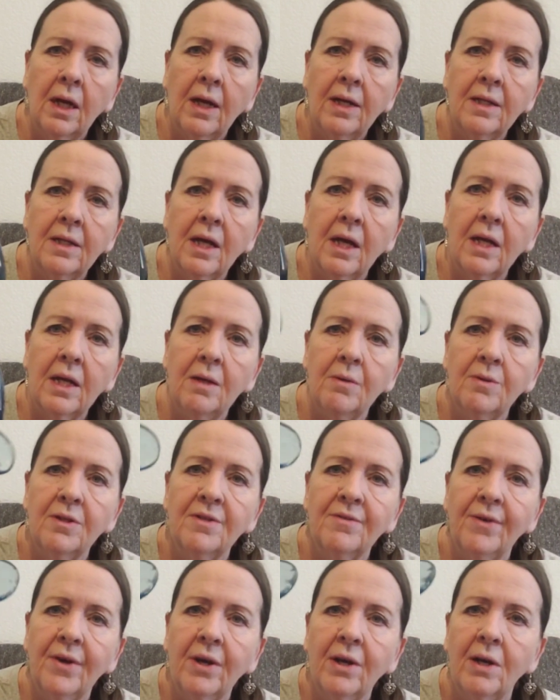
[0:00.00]
I thought he
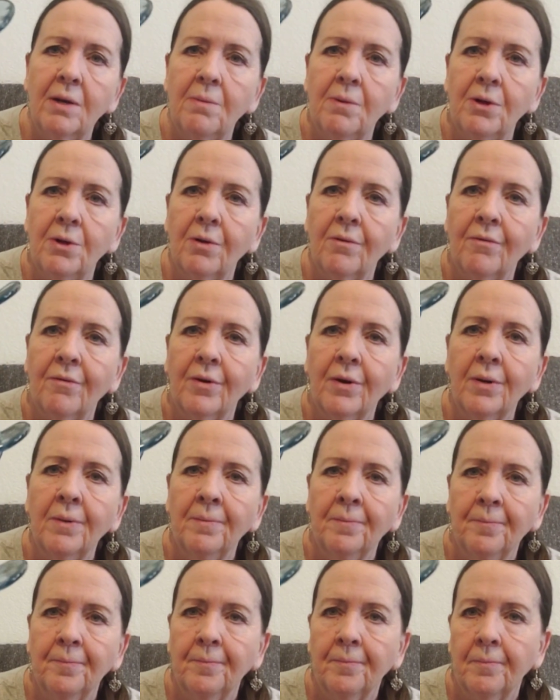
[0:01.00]
was very beautiful.
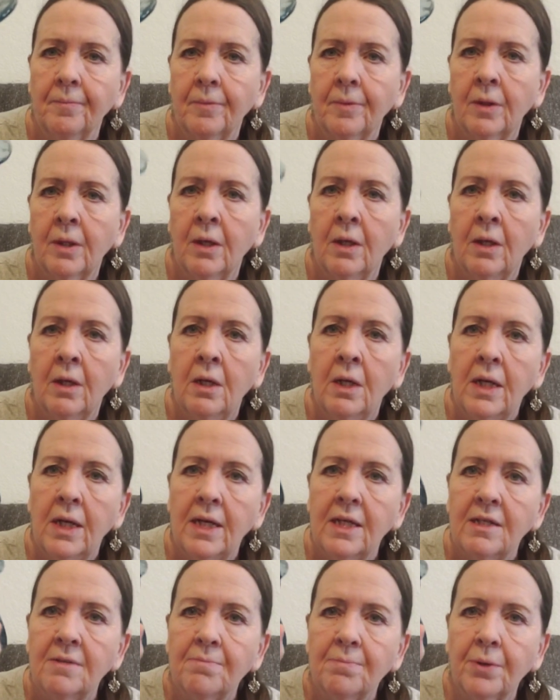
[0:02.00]

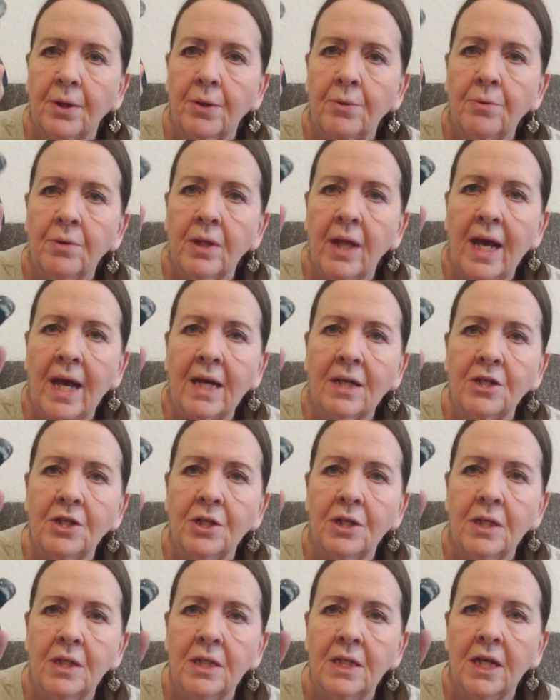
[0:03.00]
It's blown glass,
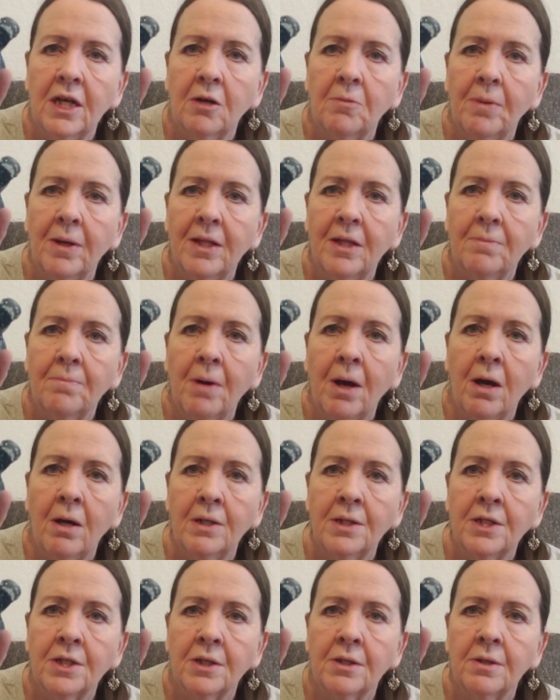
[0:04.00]
you can tell by the
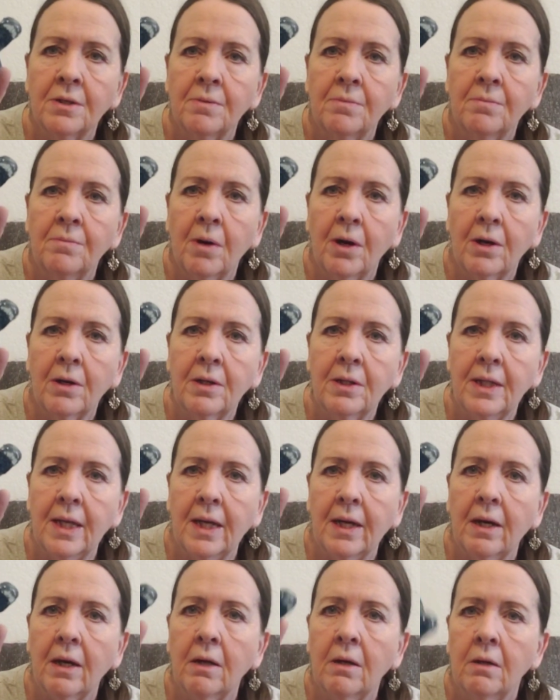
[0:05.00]
pontil mark
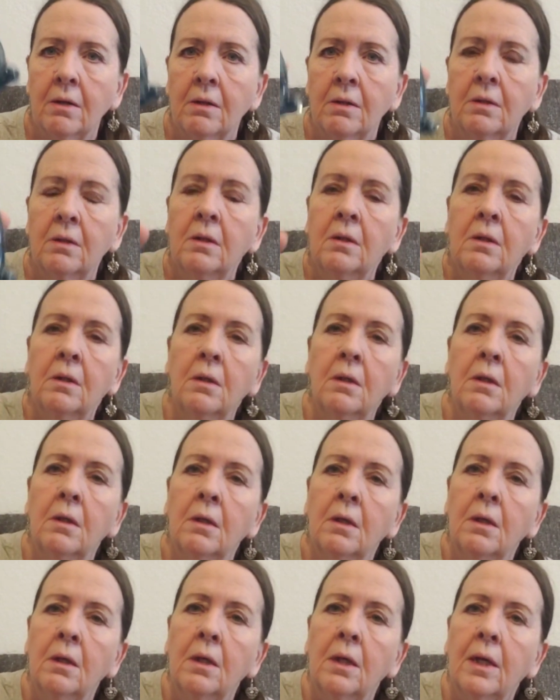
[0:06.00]
there.
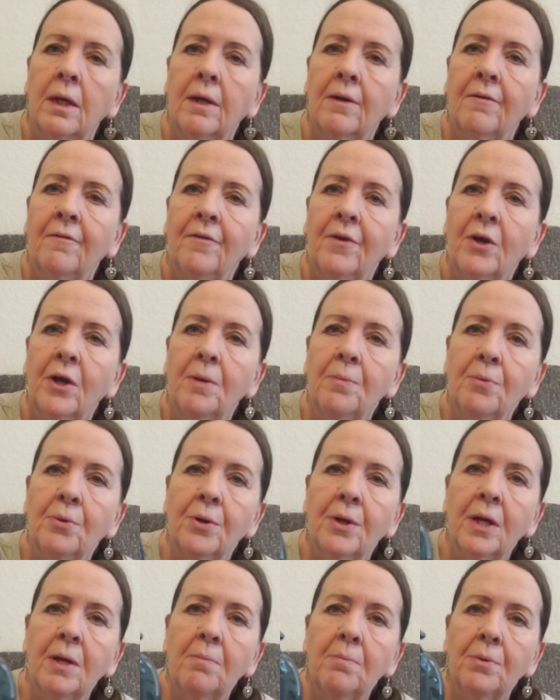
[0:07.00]
Very
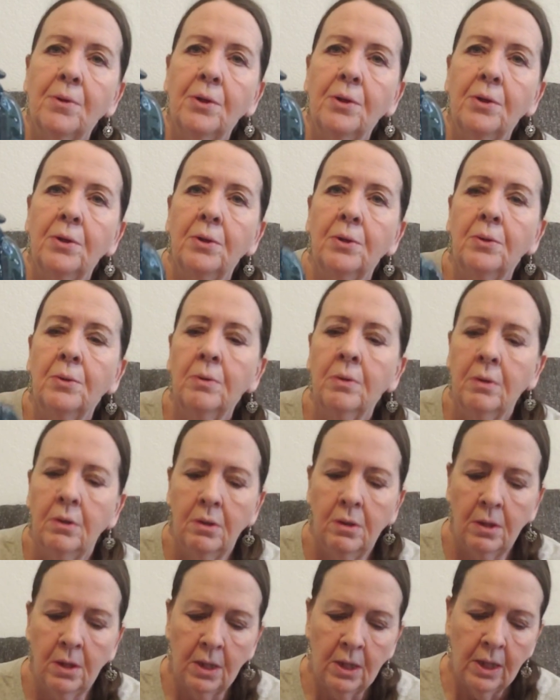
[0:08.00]
pretty blue.
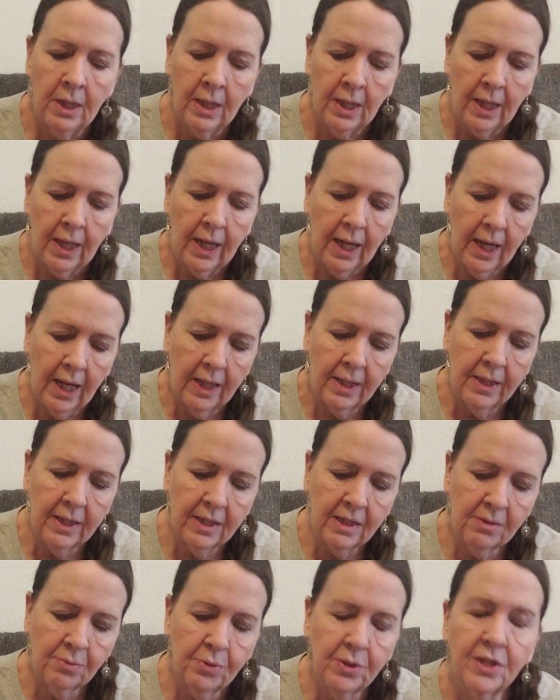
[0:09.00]
And
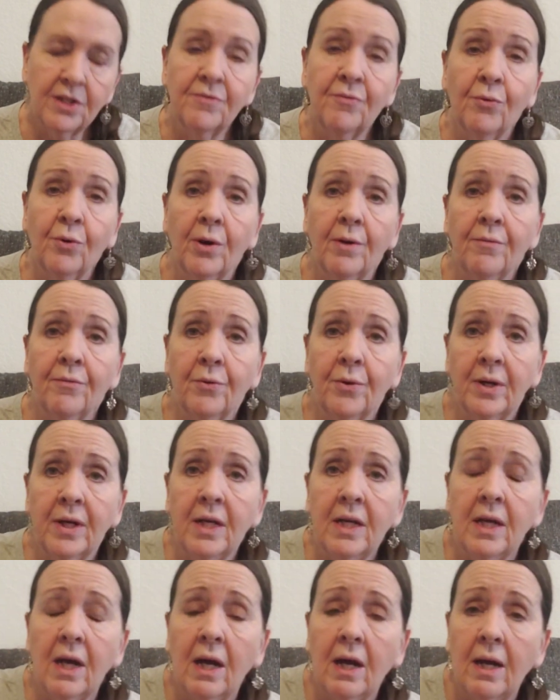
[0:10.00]
this was
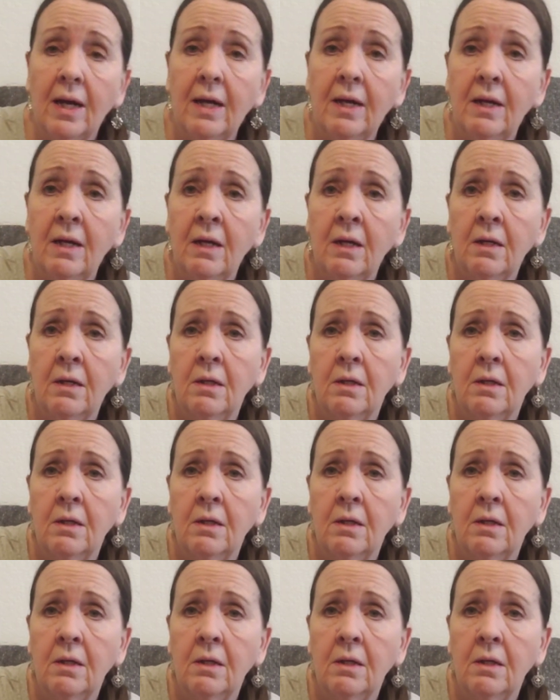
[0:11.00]
$4.49.